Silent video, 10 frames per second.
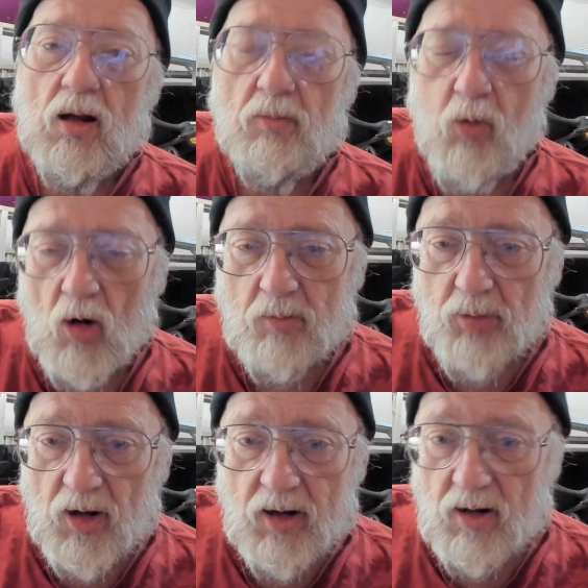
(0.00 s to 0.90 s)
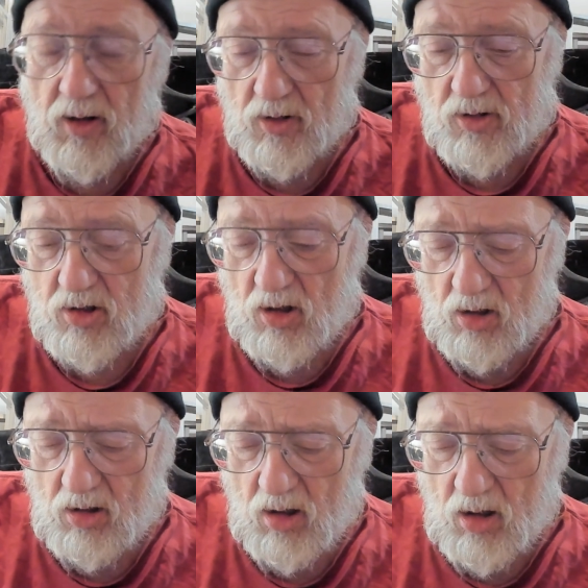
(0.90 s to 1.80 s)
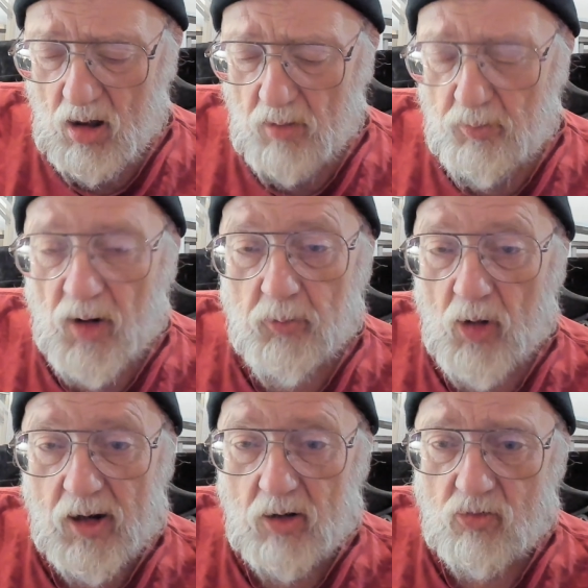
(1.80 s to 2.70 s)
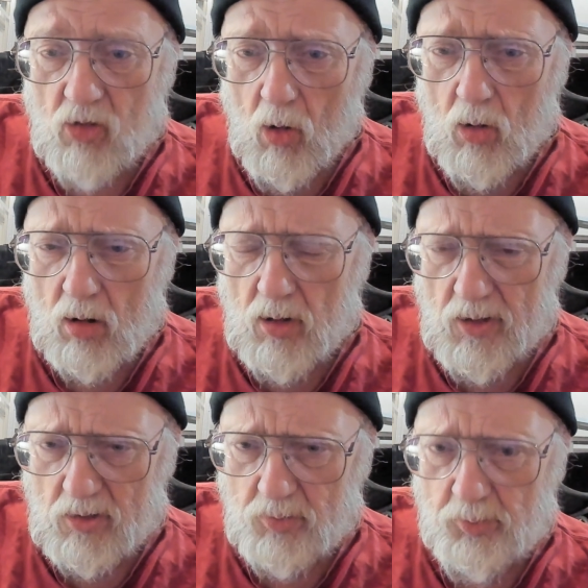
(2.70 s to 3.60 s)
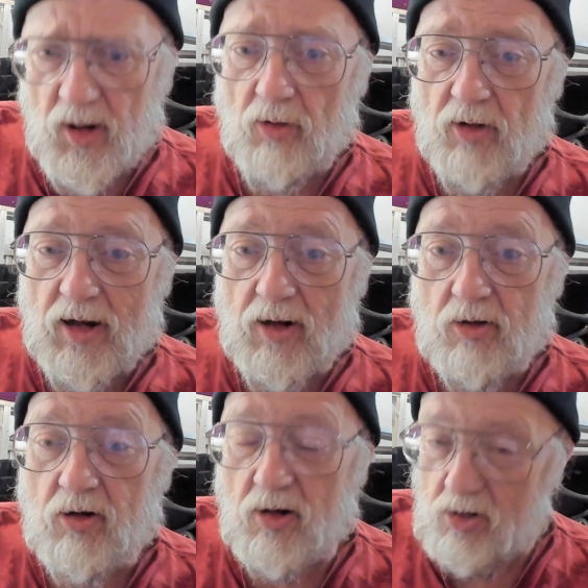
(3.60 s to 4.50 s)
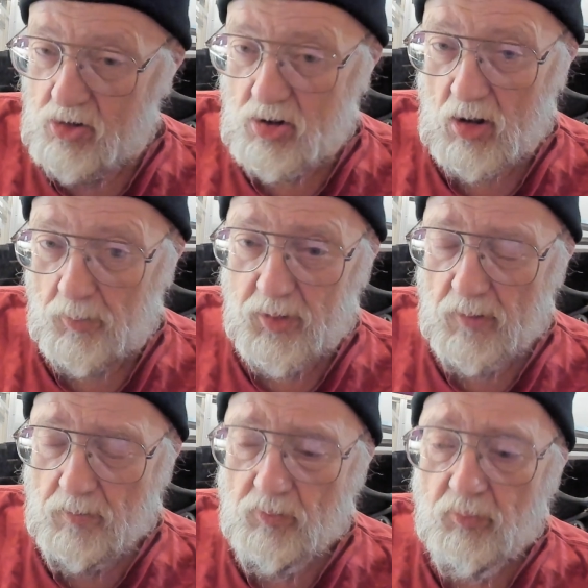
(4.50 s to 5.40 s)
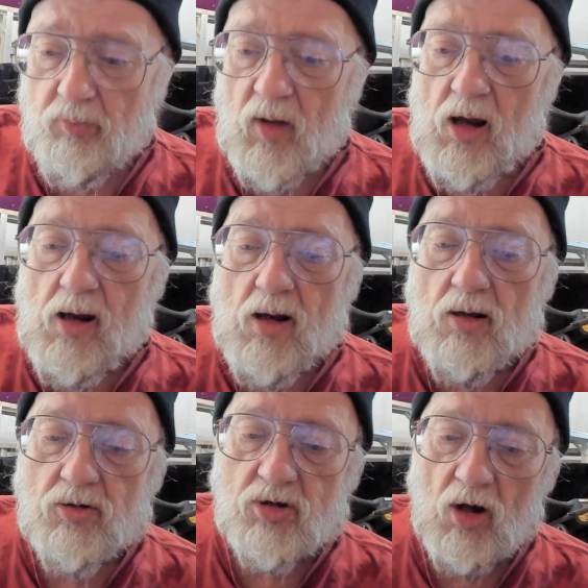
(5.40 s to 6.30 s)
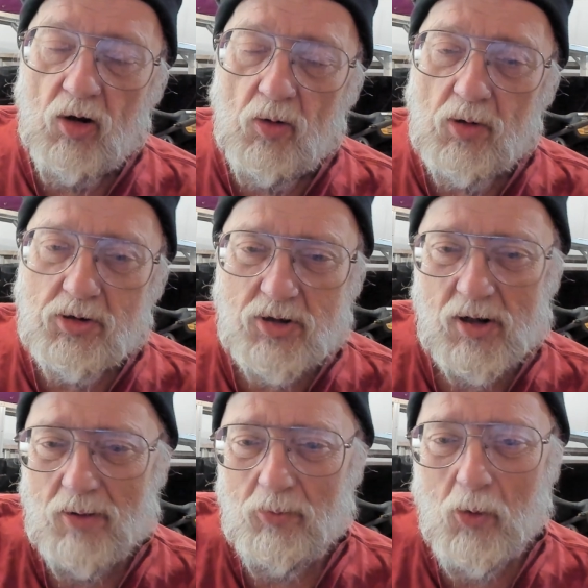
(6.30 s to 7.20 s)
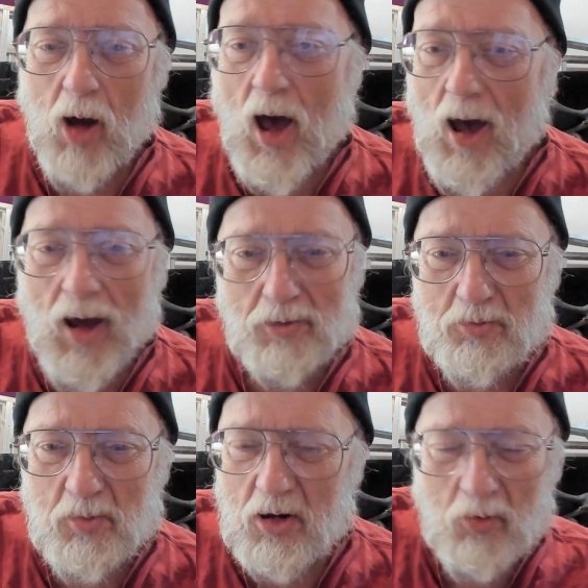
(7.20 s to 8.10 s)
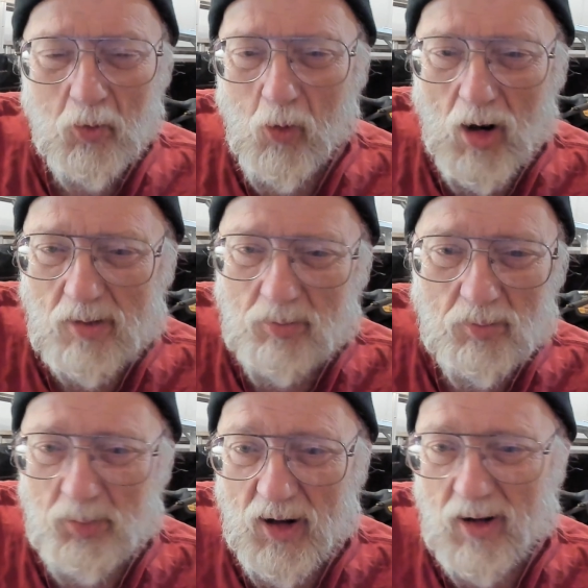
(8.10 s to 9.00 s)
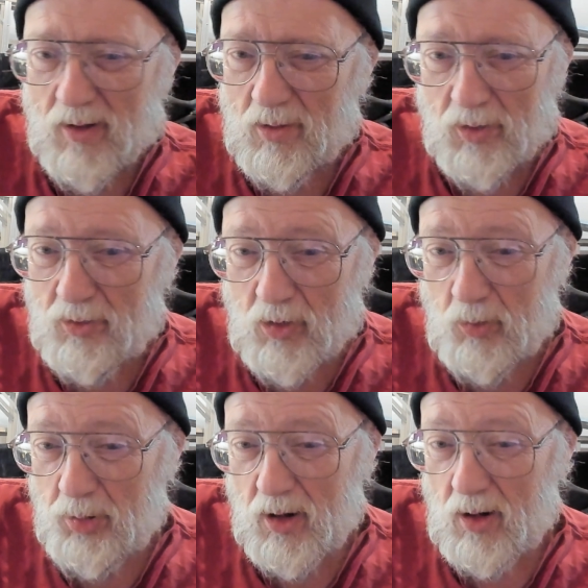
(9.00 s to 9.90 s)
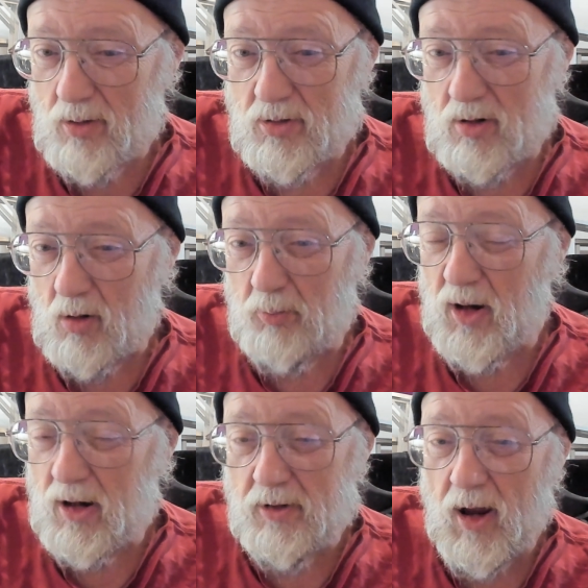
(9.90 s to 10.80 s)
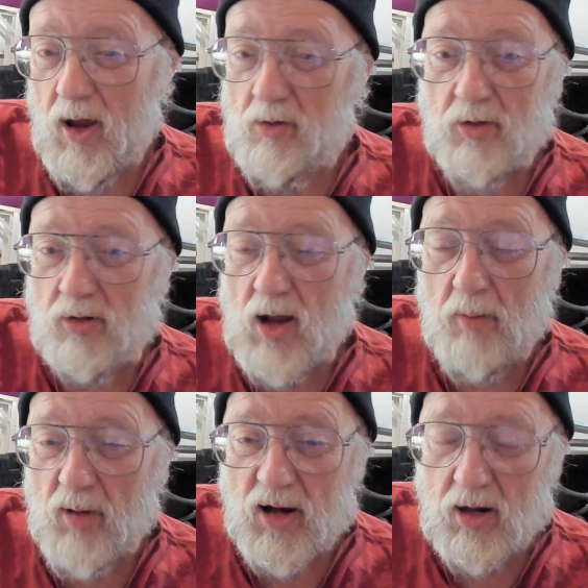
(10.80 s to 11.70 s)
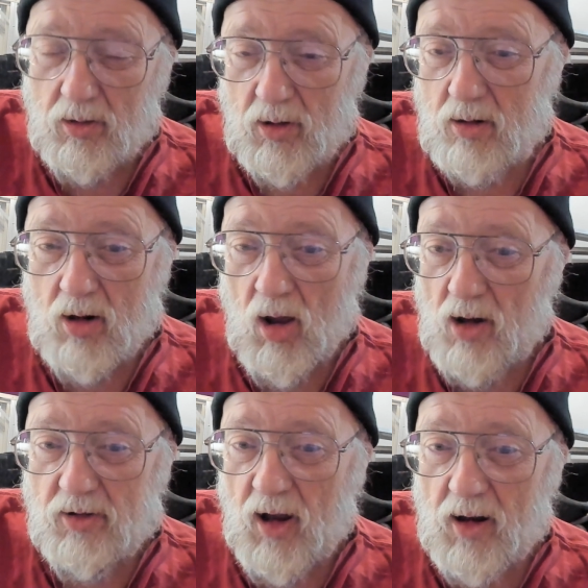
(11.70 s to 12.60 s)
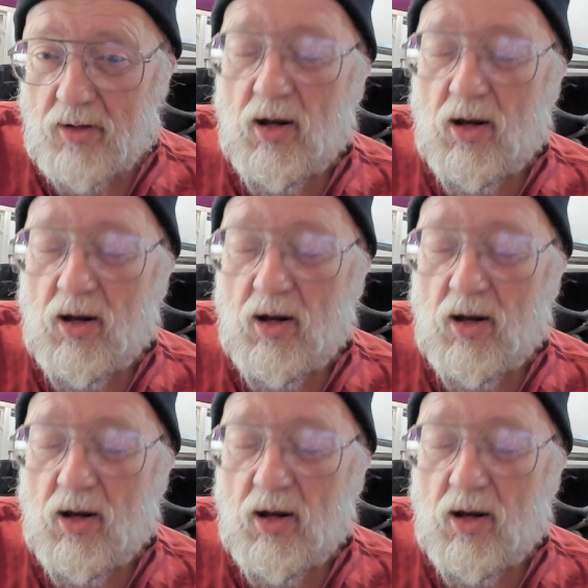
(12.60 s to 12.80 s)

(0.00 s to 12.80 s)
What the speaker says: Point being is that the memory controller is built into the chip. So it's odd to me, 1 pin or 2 pins, they're bent down and not making good contact.